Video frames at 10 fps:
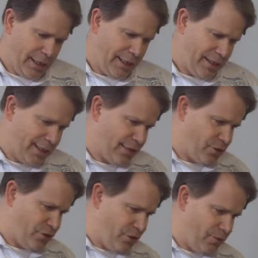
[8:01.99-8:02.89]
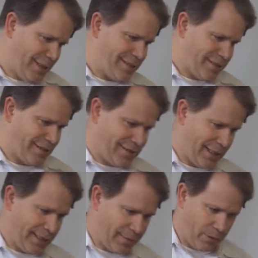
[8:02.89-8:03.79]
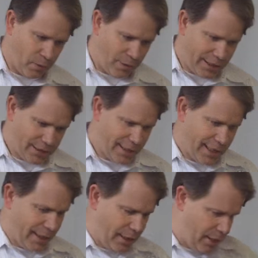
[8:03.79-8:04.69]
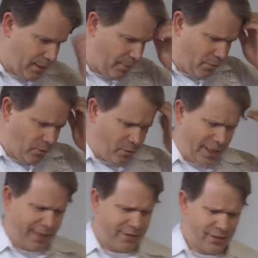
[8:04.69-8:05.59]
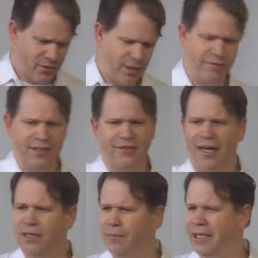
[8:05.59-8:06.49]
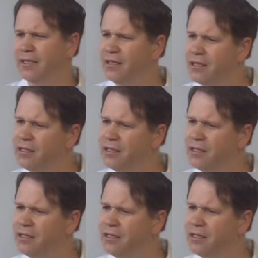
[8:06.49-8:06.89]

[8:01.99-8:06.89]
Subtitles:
And I think there's 2 reasons it's atypical. One is that we have a sort of entitlement.